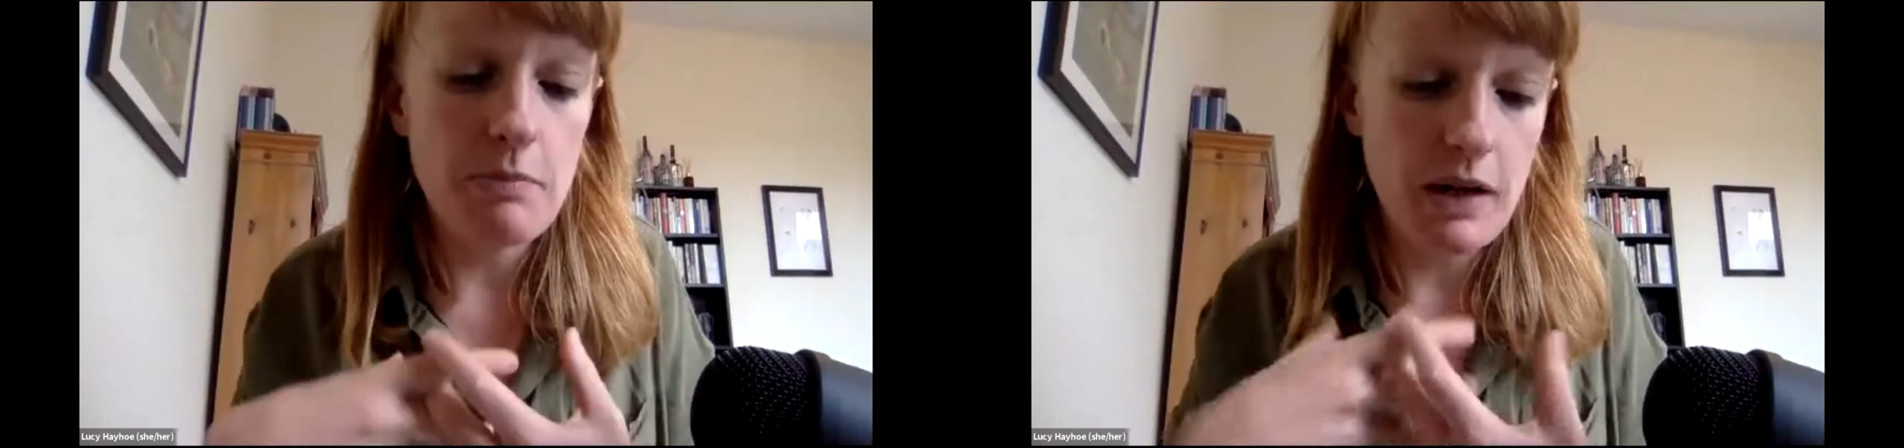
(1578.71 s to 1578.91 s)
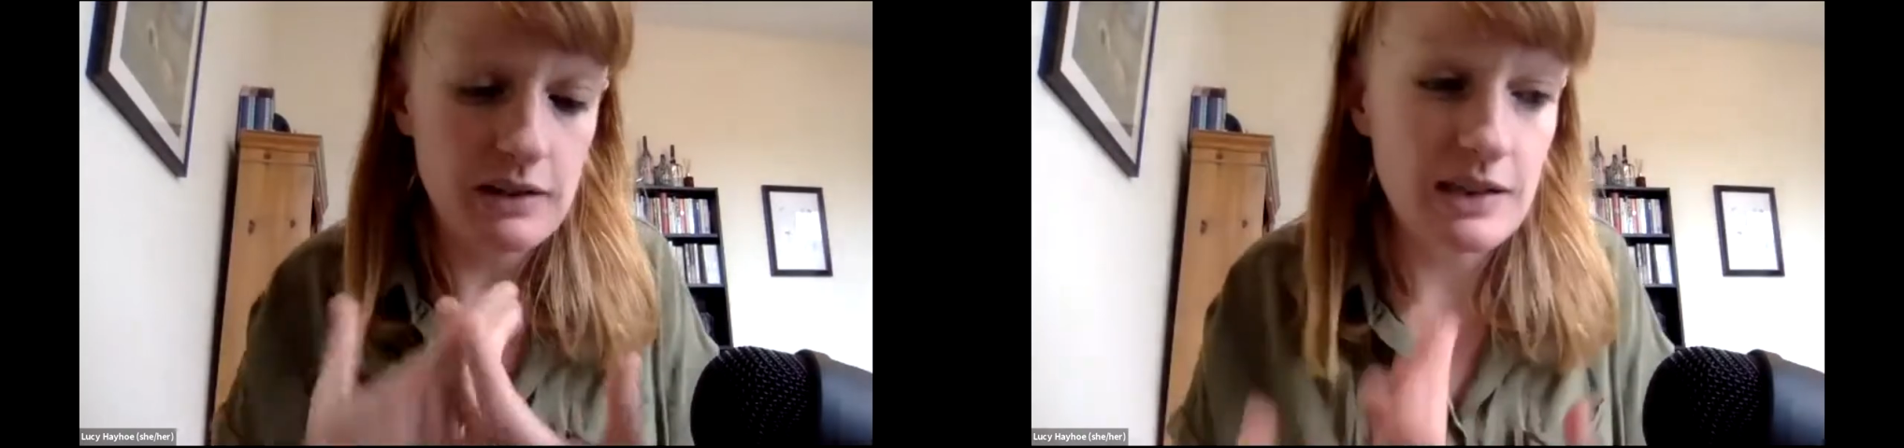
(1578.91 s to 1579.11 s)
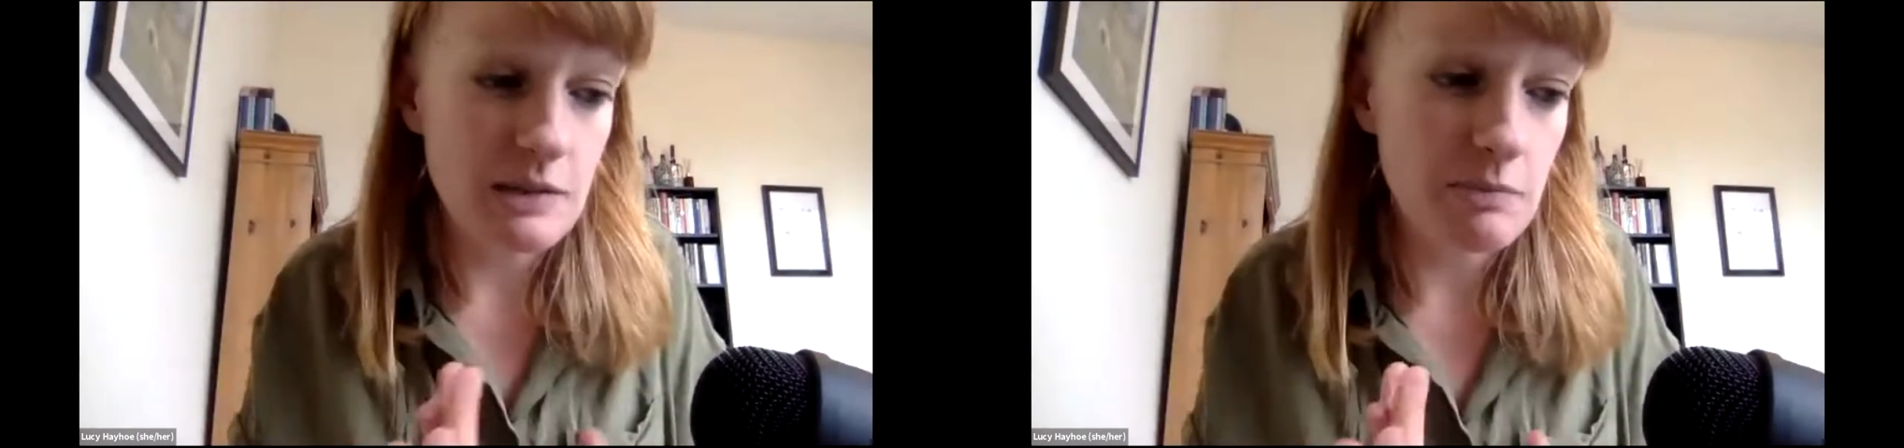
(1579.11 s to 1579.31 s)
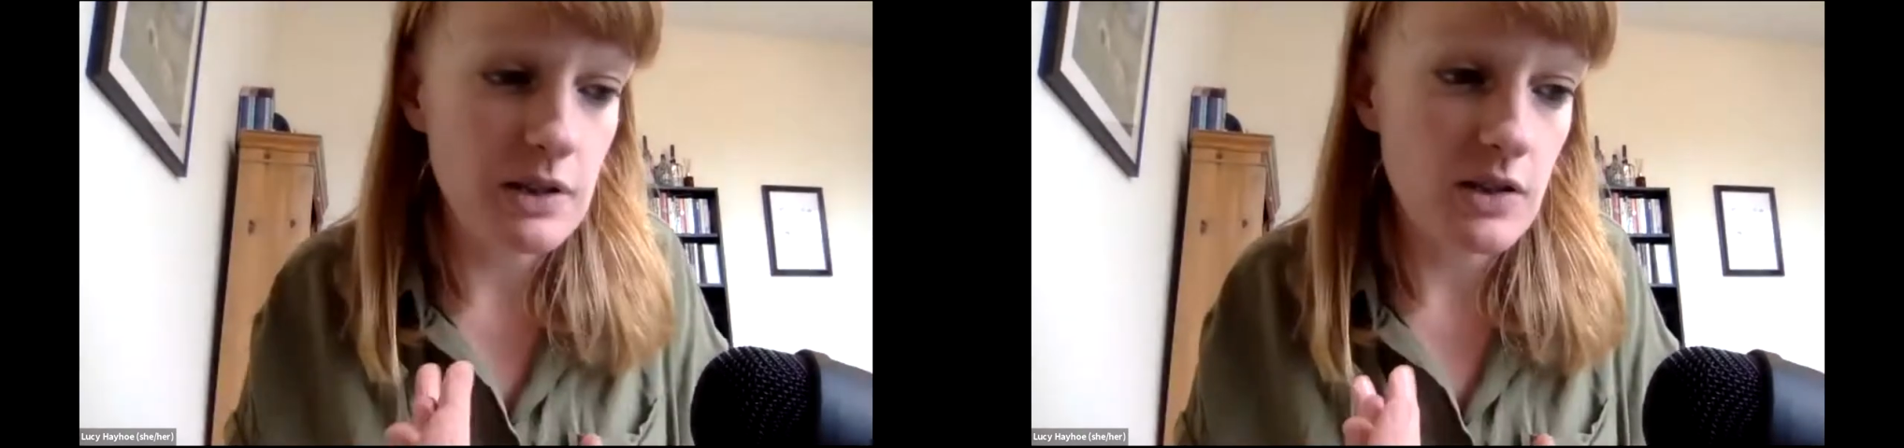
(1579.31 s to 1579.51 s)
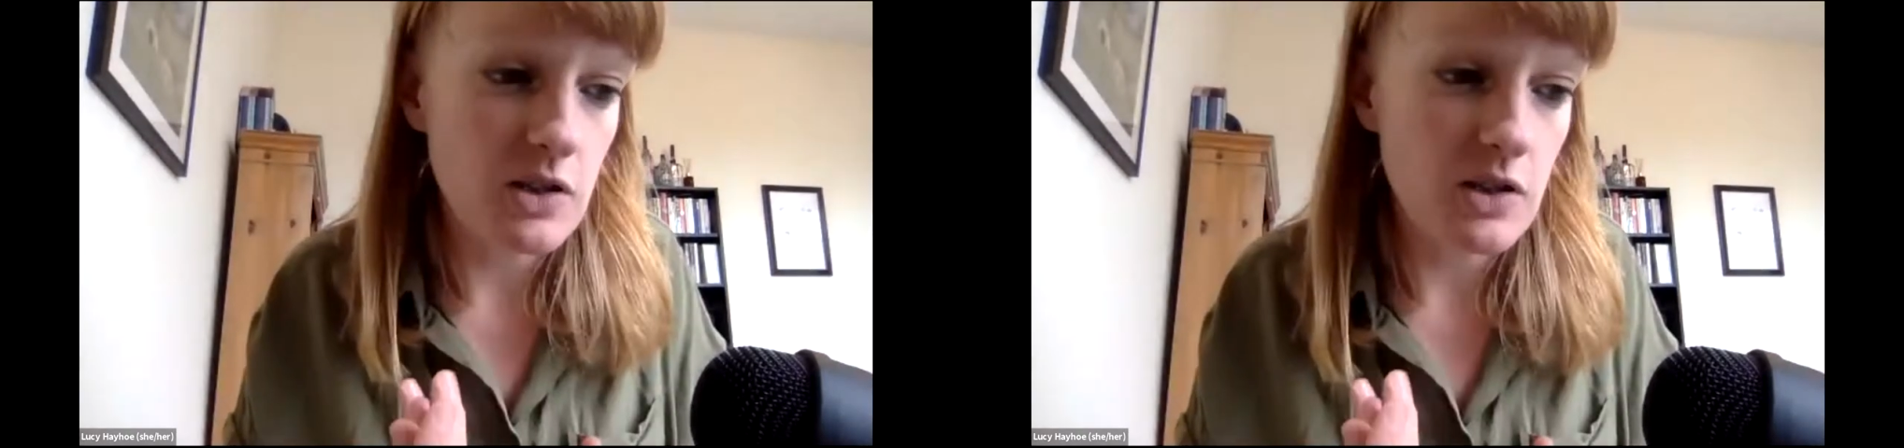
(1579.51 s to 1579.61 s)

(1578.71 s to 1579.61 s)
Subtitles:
participant's